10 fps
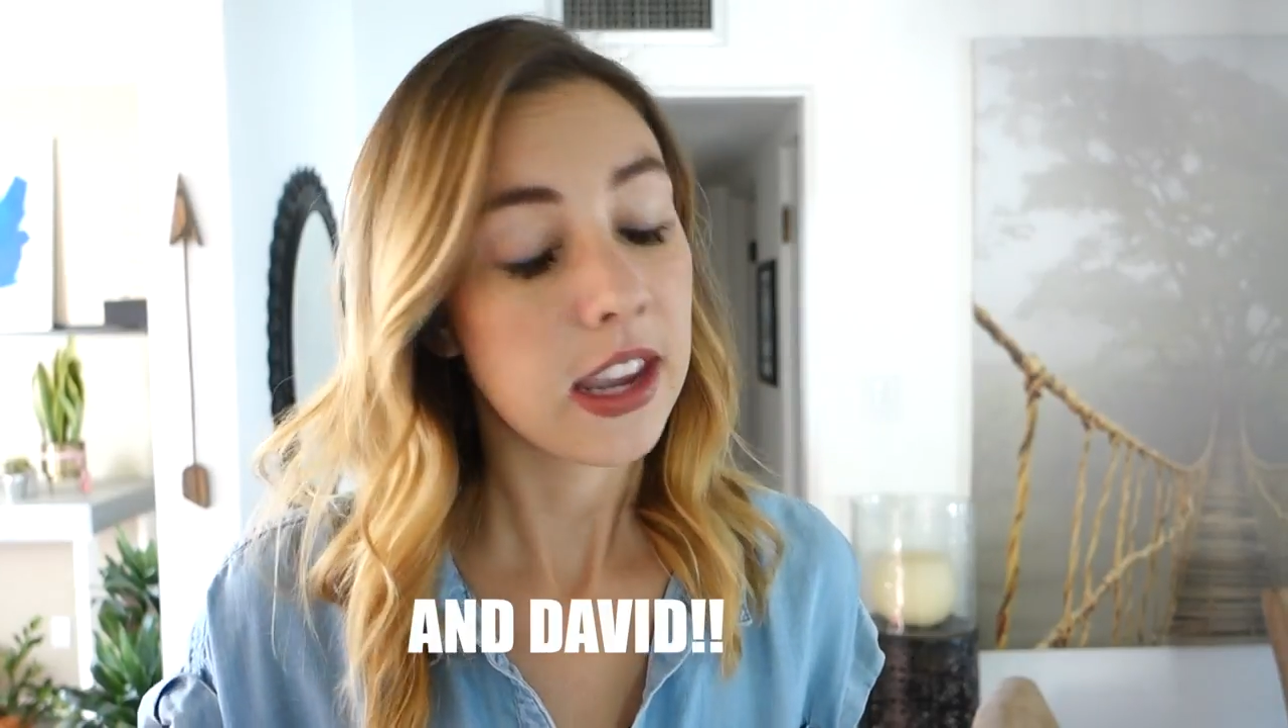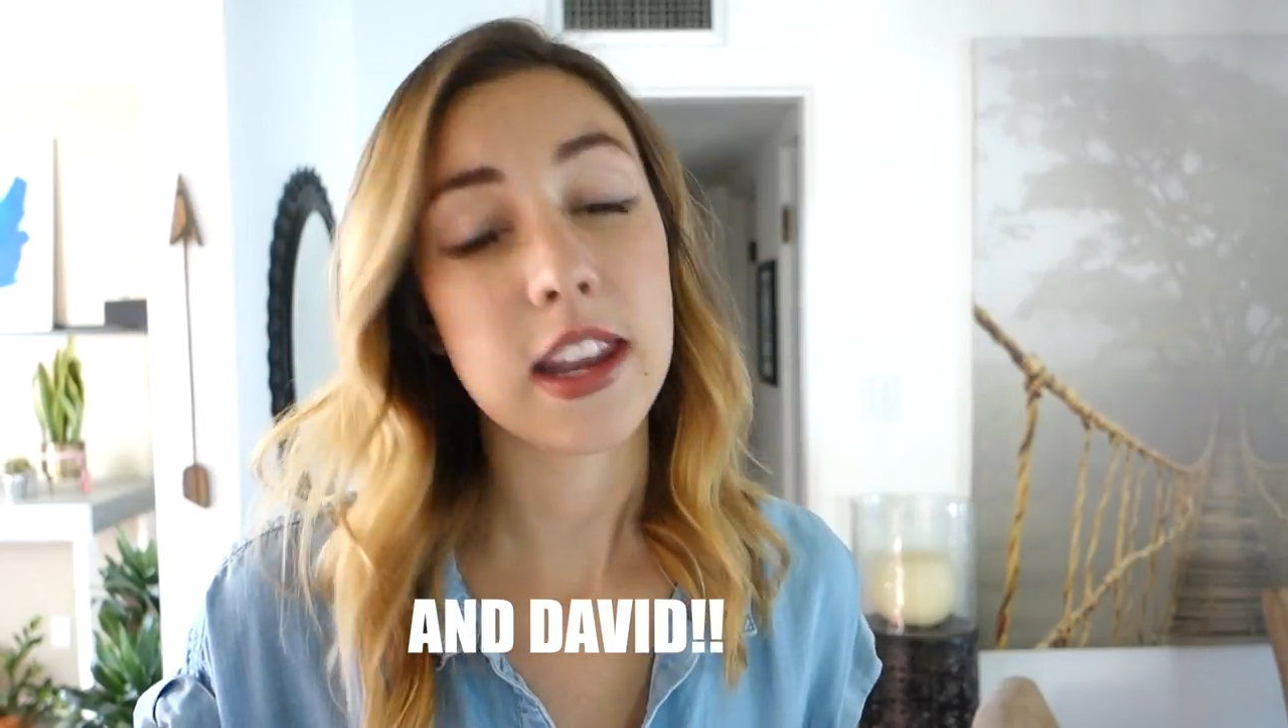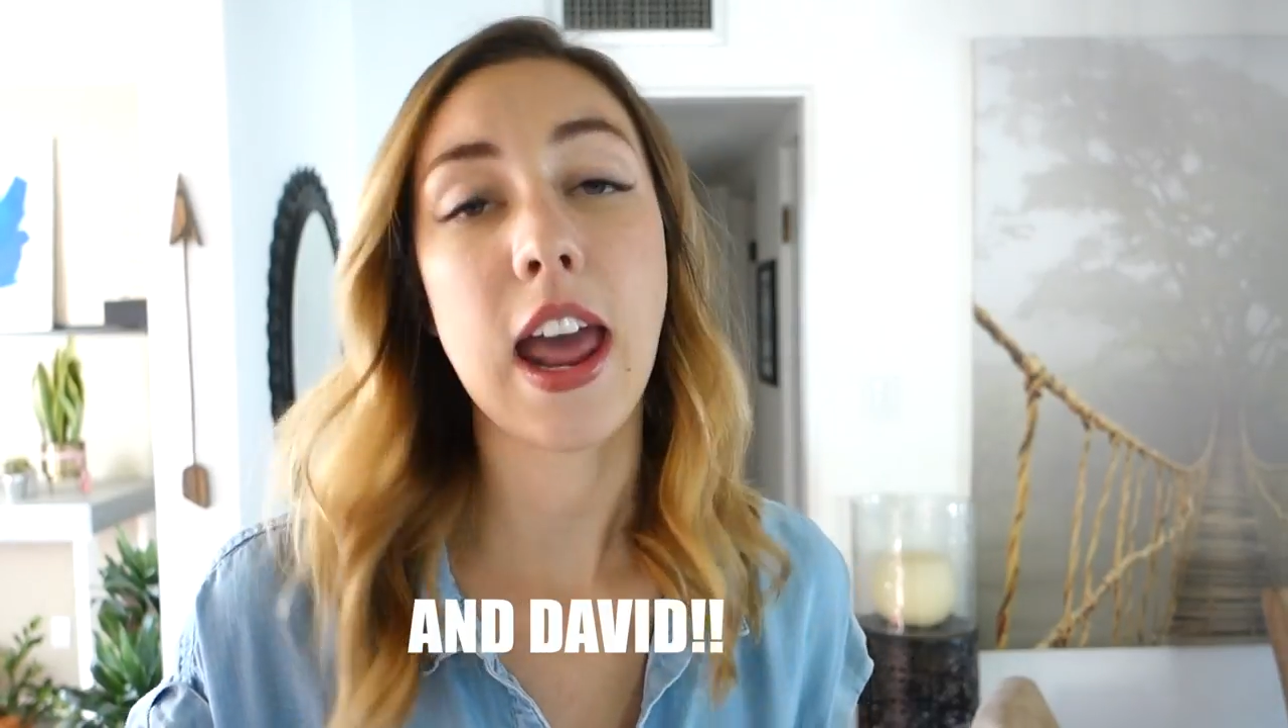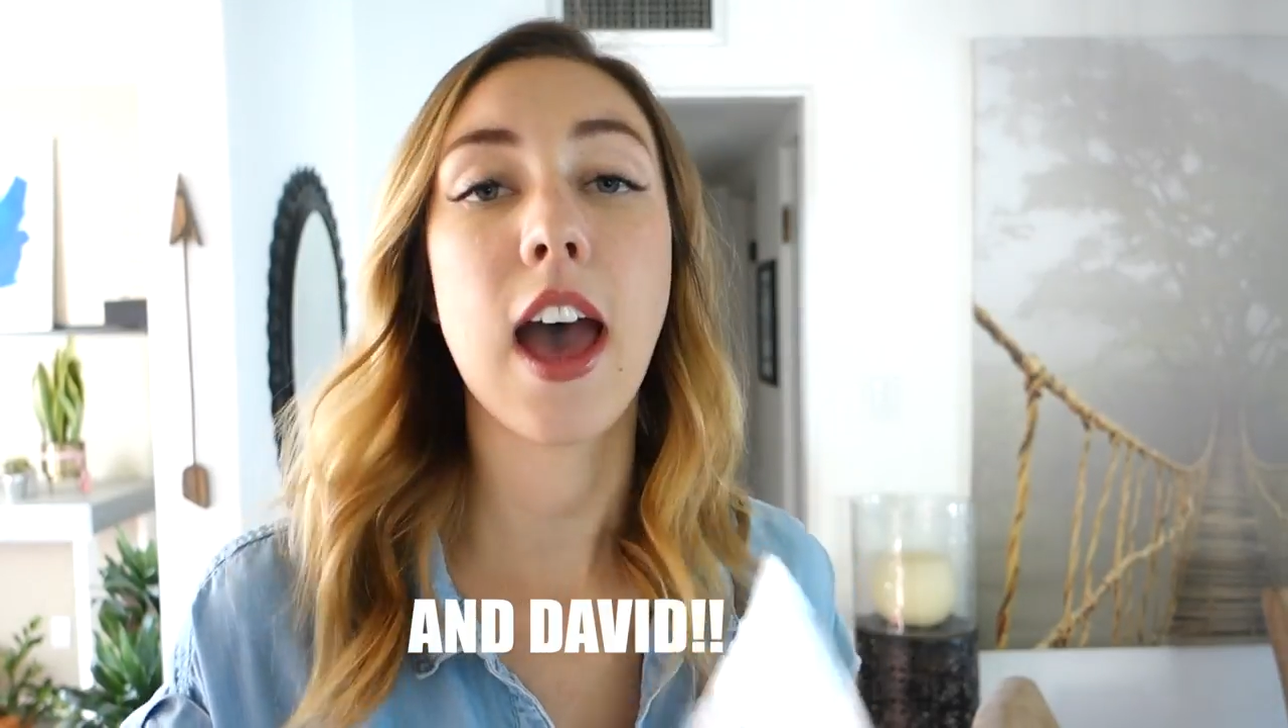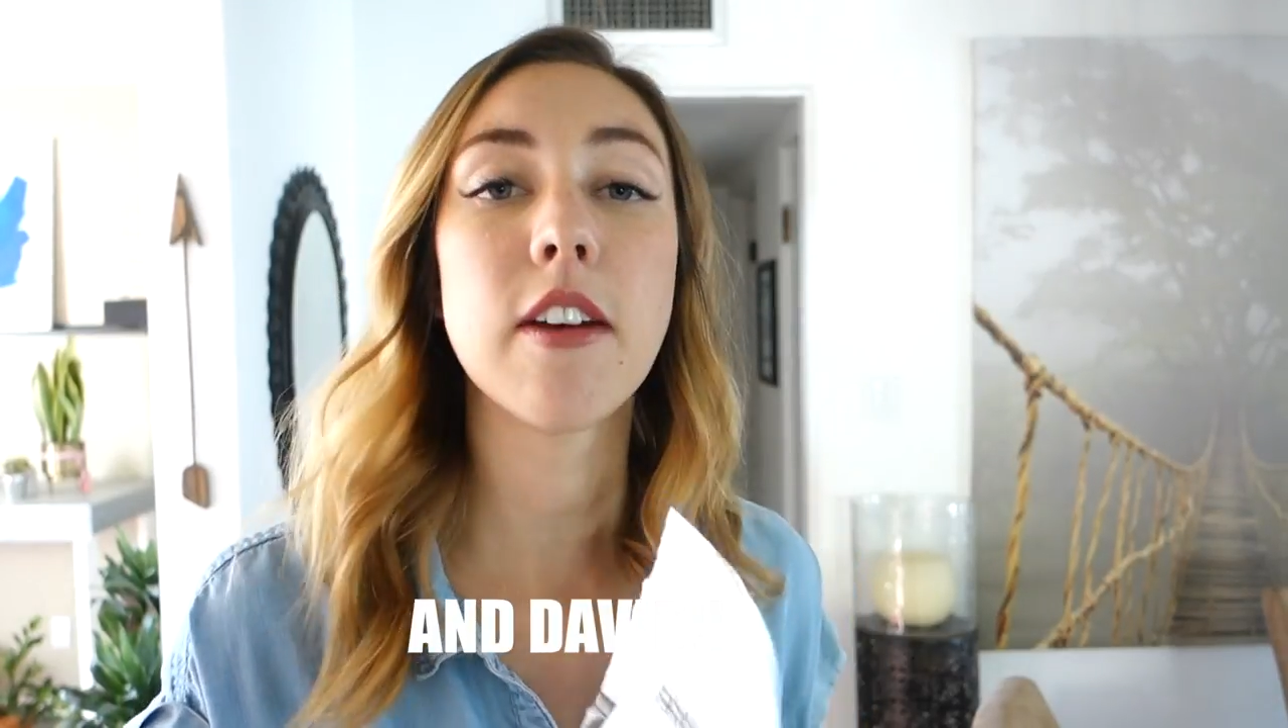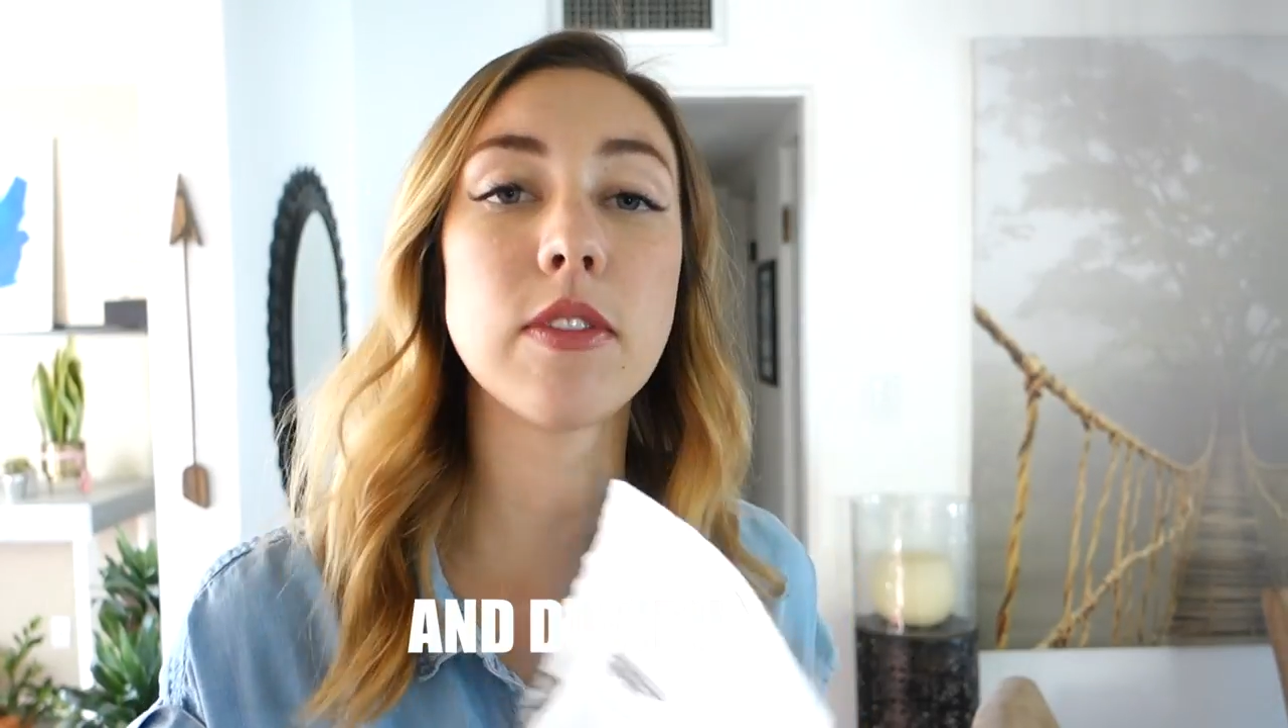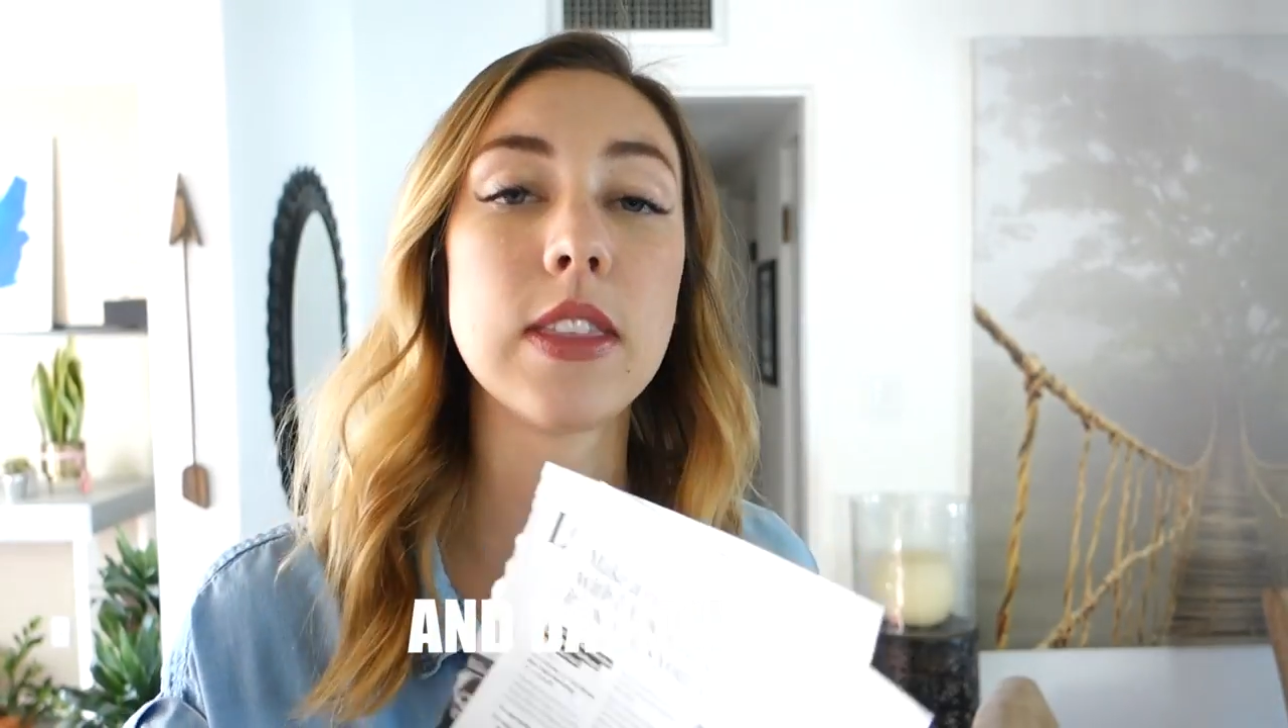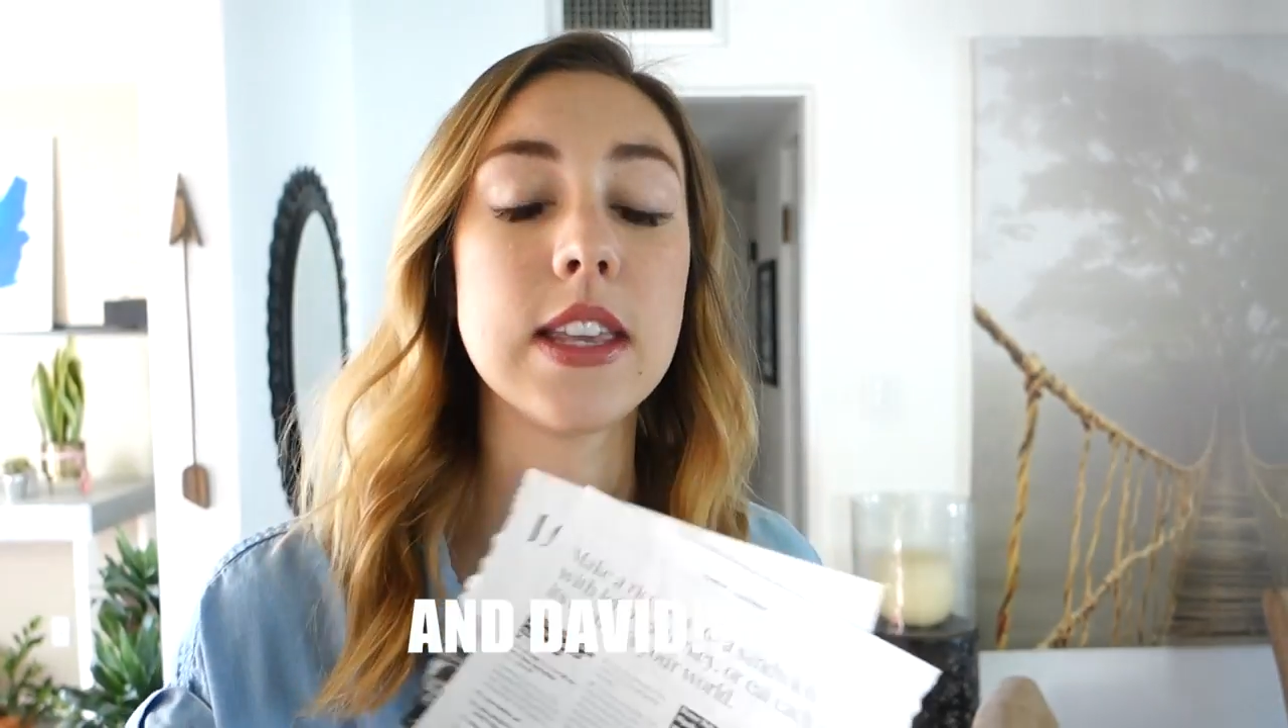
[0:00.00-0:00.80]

can have